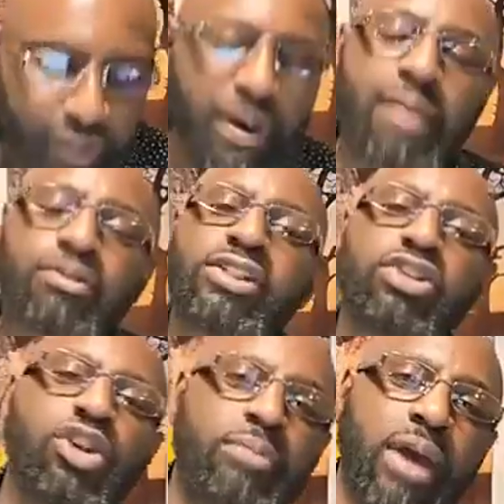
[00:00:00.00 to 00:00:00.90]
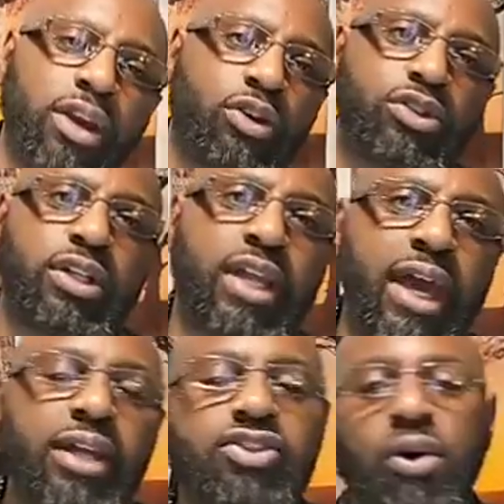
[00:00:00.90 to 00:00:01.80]
the Bible says no man knows the
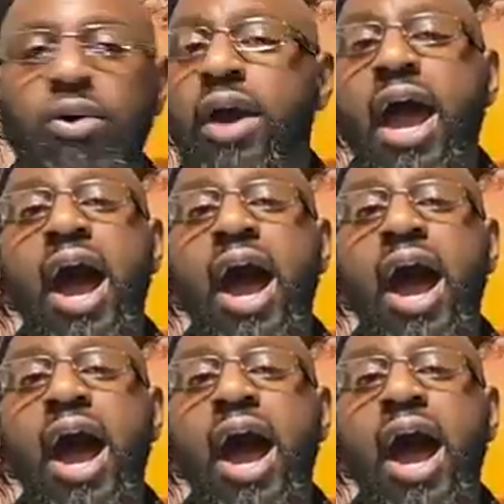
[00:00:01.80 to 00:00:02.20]
day, and so